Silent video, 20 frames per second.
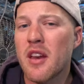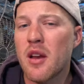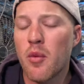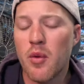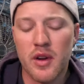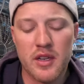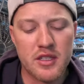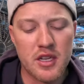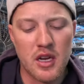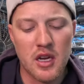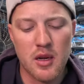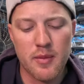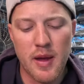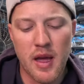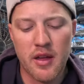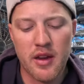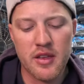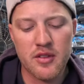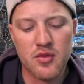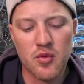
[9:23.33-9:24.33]
that I want to talk
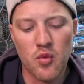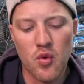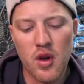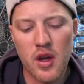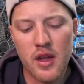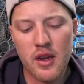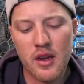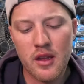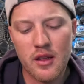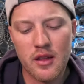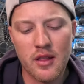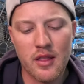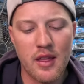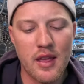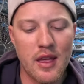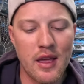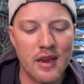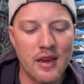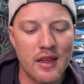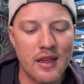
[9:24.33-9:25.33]
about is one
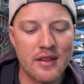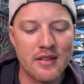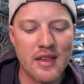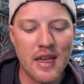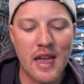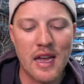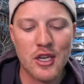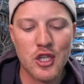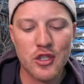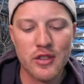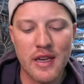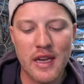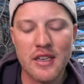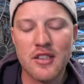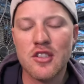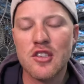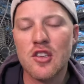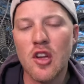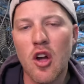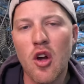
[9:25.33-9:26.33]
that is actually a
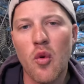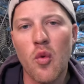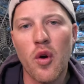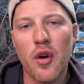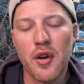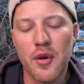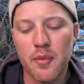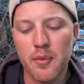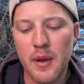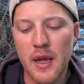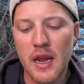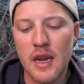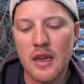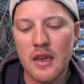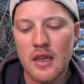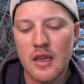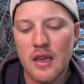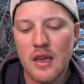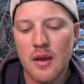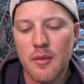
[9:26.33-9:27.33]
saltwater
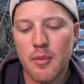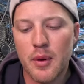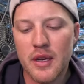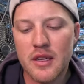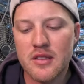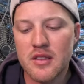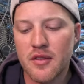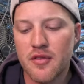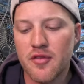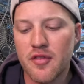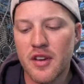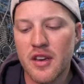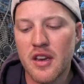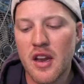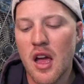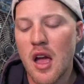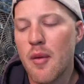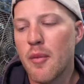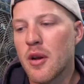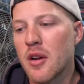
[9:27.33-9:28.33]
bait but it's a
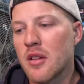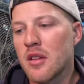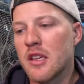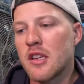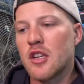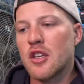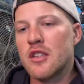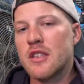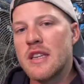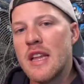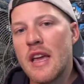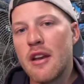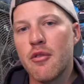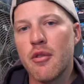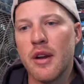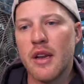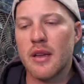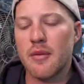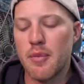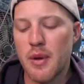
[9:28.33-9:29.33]
phenomenal little Ned
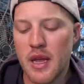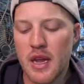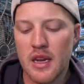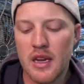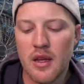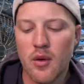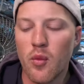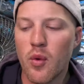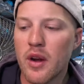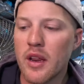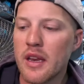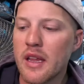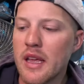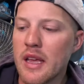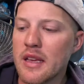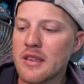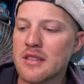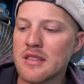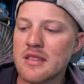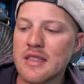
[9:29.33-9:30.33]
rig bait. And what it
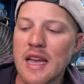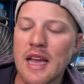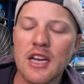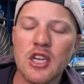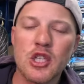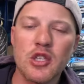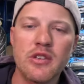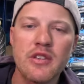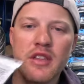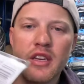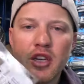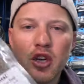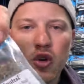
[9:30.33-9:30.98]
is, it's actually the